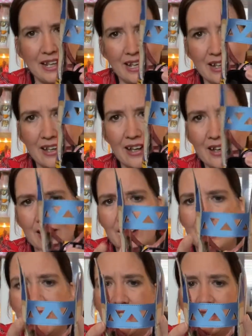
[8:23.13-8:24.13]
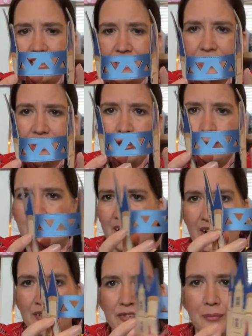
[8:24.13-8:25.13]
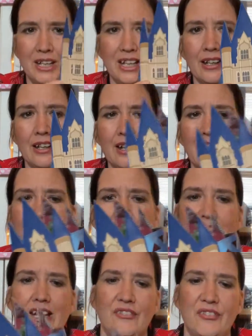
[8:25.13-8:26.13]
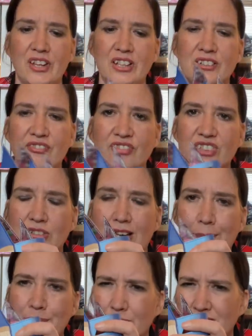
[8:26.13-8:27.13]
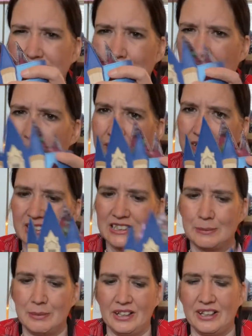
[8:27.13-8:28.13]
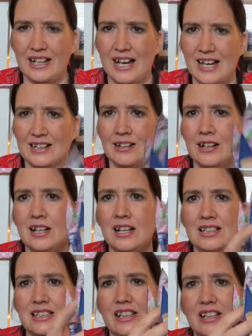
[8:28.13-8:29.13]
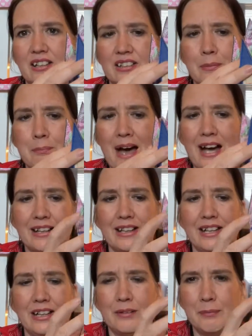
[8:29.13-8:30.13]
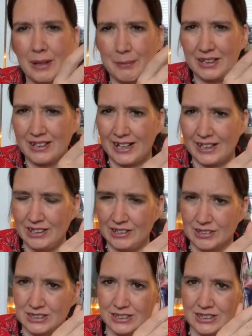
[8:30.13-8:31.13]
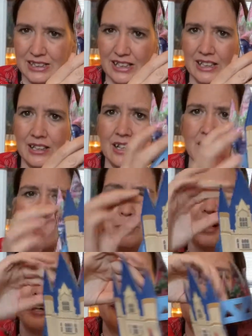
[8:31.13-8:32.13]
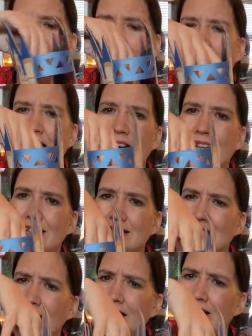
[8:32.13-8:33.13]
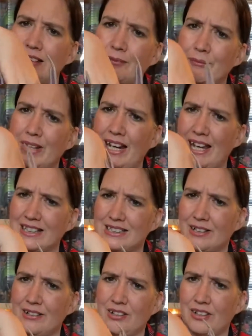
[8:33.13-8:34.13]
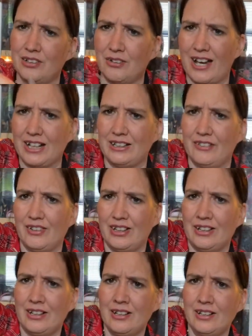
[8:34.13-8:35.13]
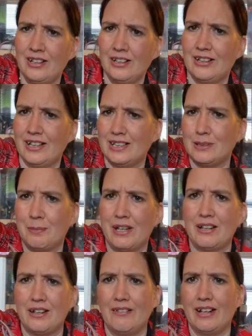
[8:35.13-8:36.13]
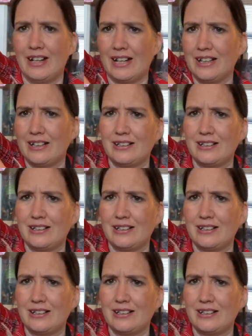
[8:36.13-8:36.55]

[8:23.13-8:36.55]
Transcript: here is just too wide for me. I think if the straps were somehow adjustable and it had something at the back that you could maybe tighten or something, but I just think my legs don't look attractive in this bit going like